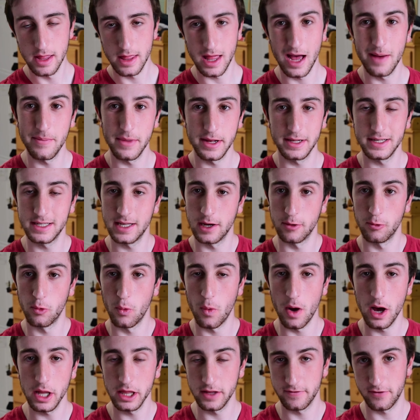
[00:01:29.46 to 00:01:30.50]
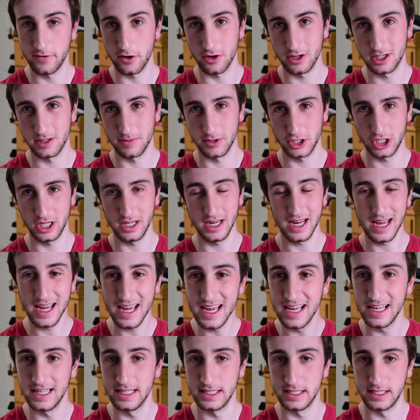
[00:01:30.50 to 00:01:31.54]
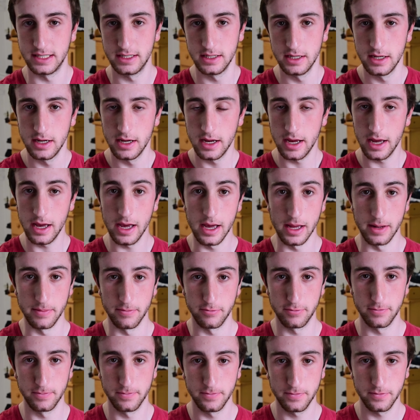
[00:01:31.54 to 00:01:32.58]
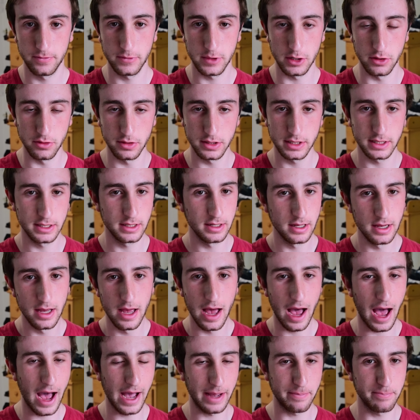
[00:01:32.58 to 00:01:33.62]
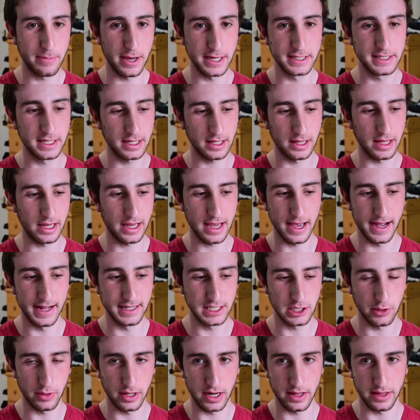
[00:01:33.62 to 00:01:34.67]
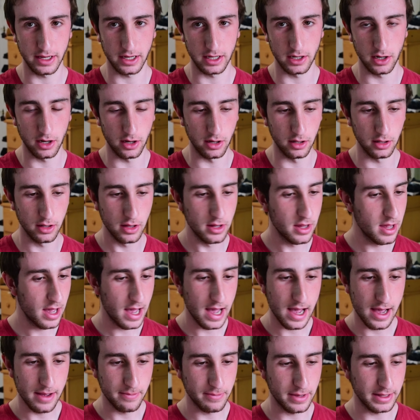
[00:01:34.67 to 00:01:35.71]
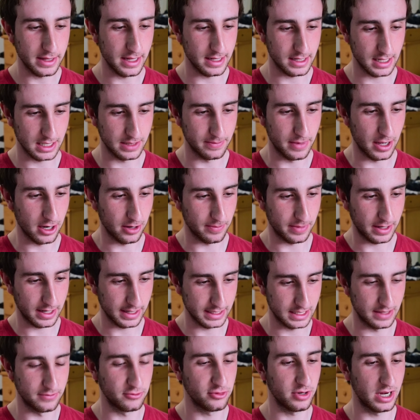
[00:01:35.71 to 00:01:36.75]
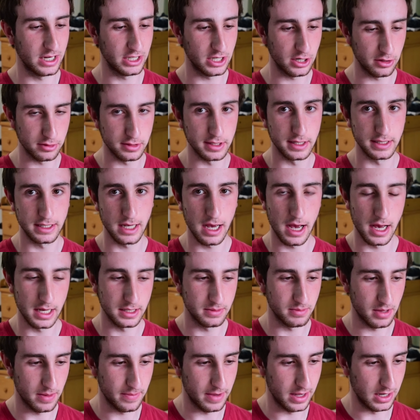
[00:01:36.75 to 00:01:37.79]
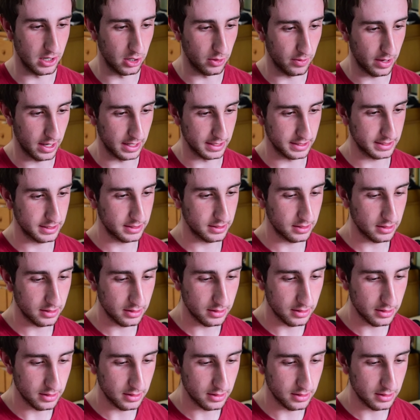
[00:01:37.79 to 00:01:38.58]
That means that while the virtual machine is in use, I basically can't do anything at all. But that doesn't matter because I'm trying to use this as my main OS.